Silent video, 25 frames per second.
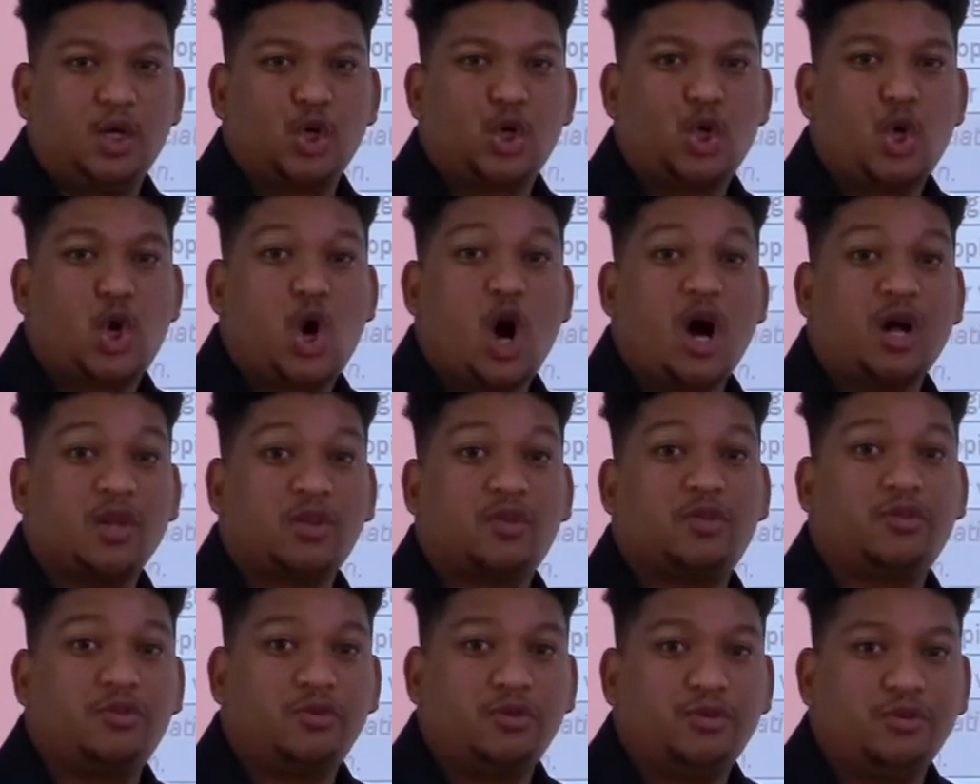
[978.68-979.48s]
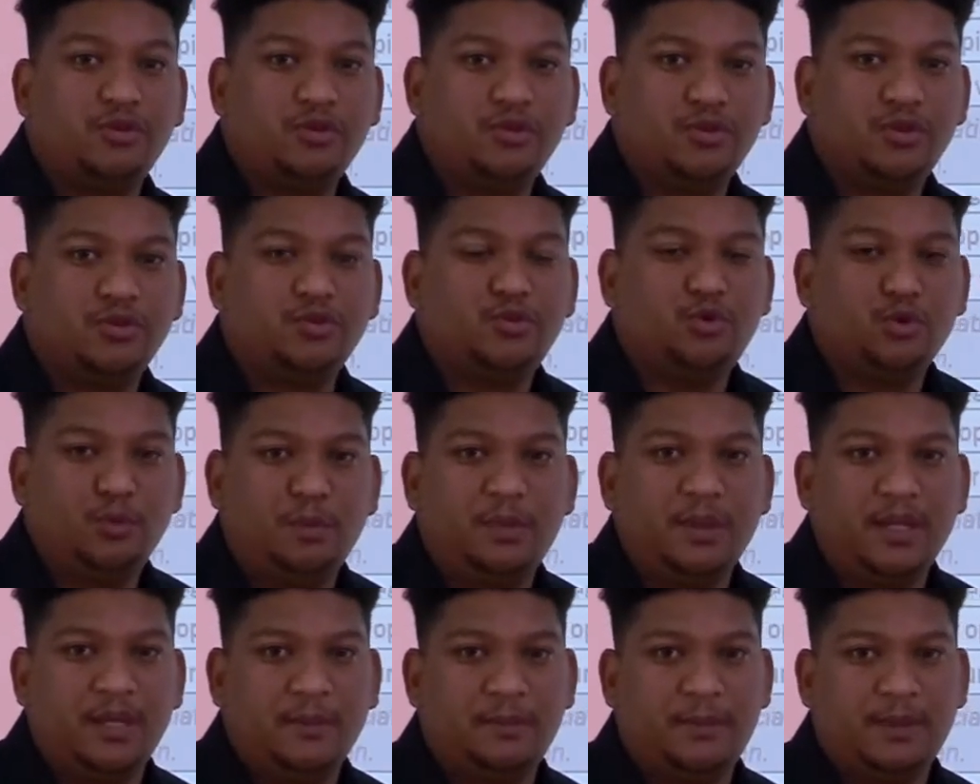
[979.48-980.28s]
got through to
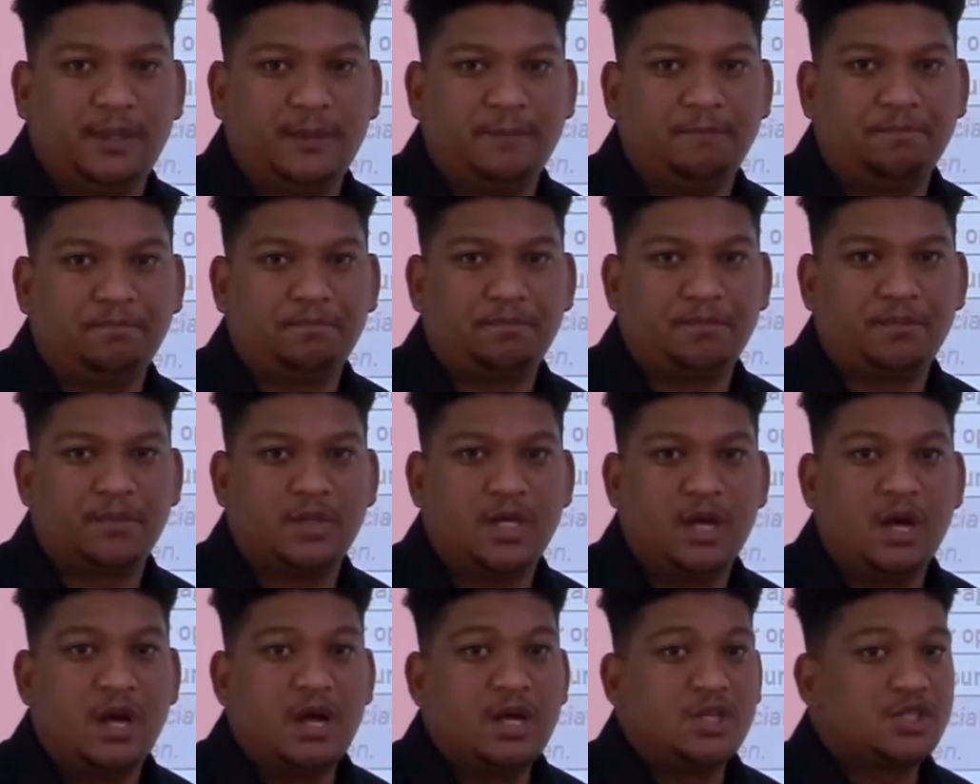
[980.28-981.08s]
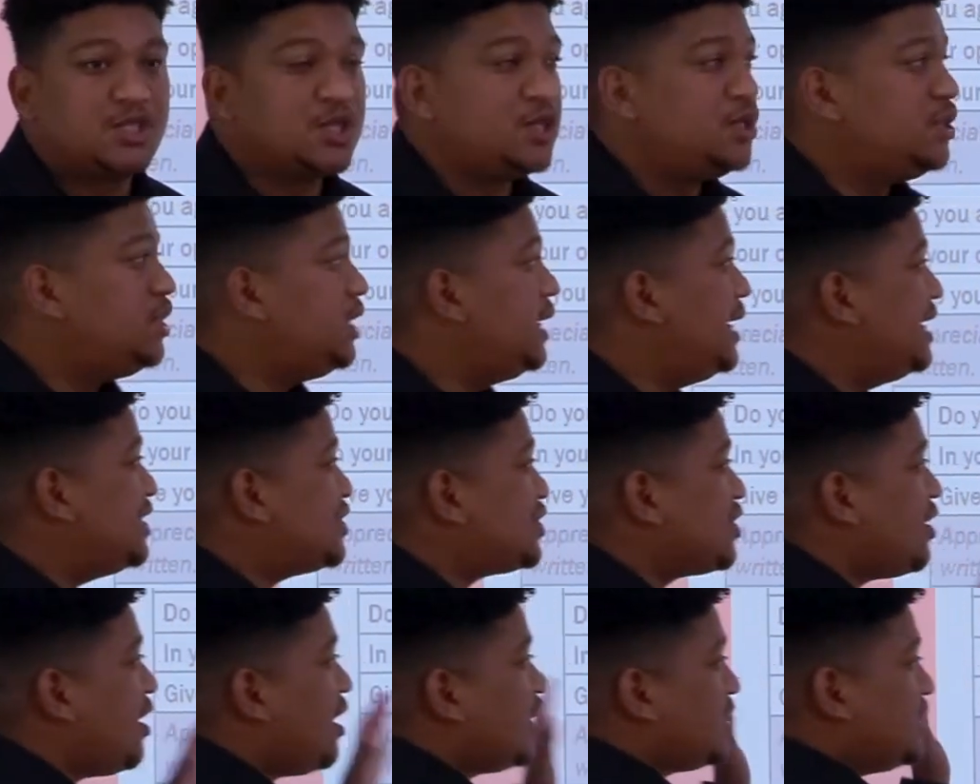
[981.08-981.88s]
people? So
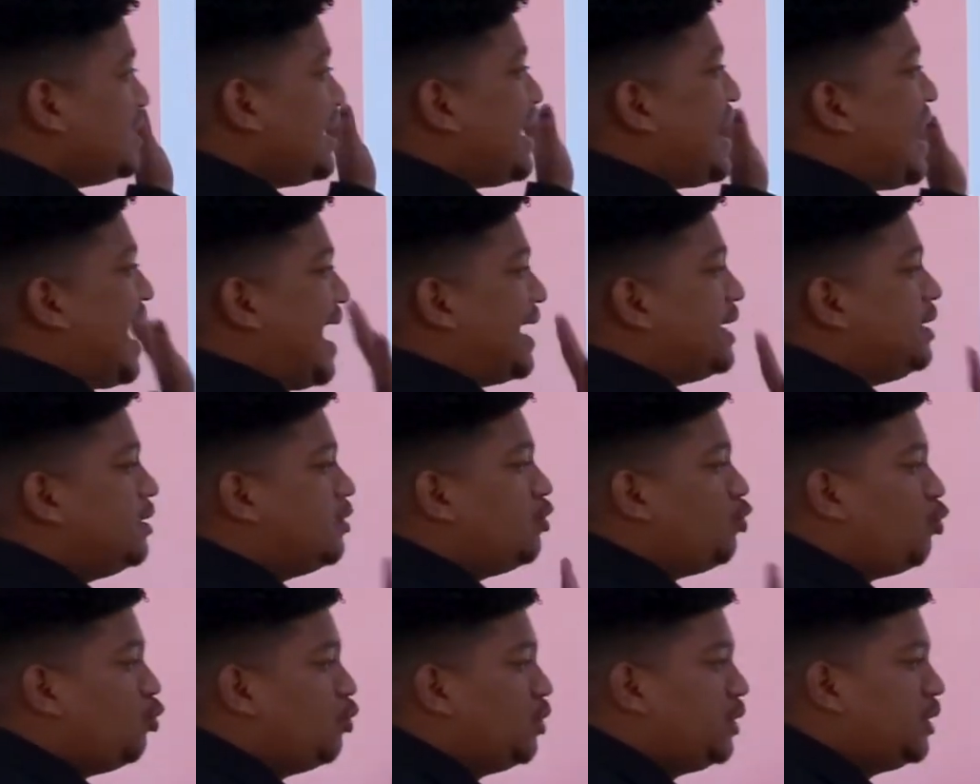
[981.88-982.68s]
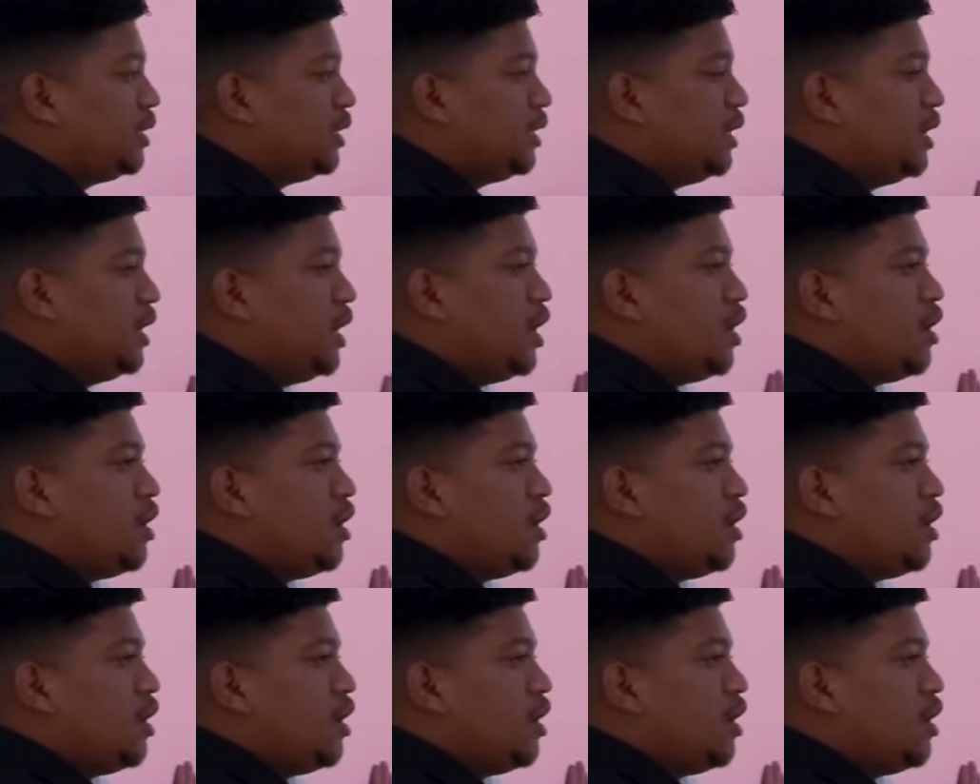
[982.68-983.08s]
these are the higher order